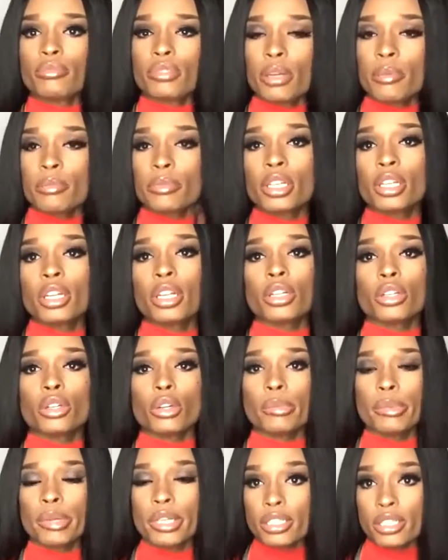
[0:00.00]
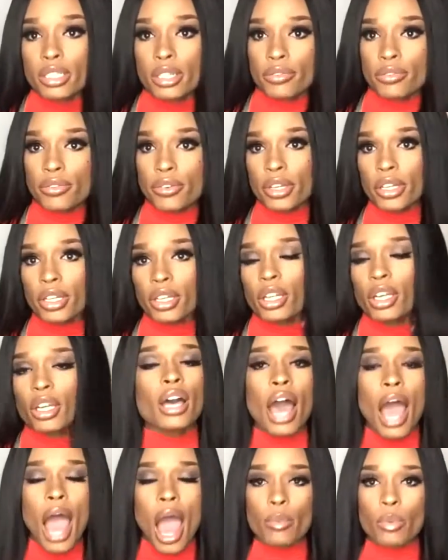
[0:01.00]
something a little bit different.
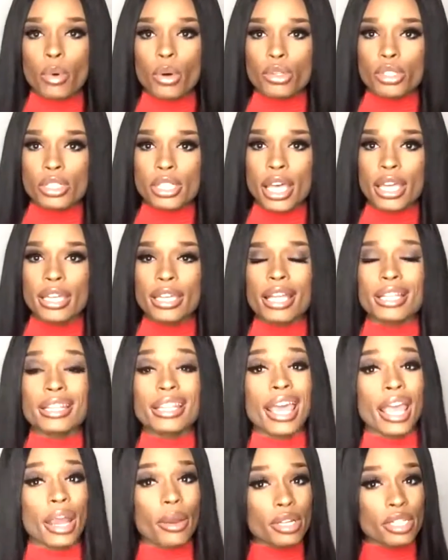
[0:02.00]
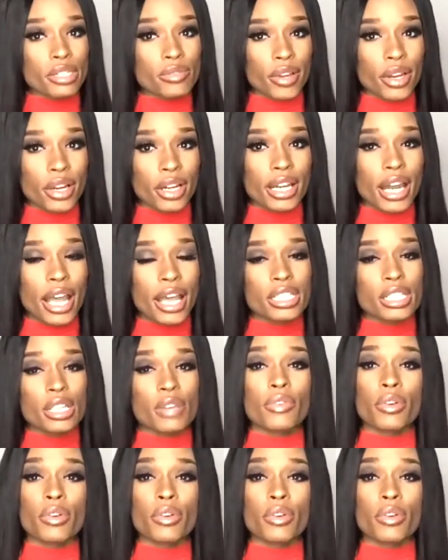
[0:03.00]
I will say that the hair is very nice.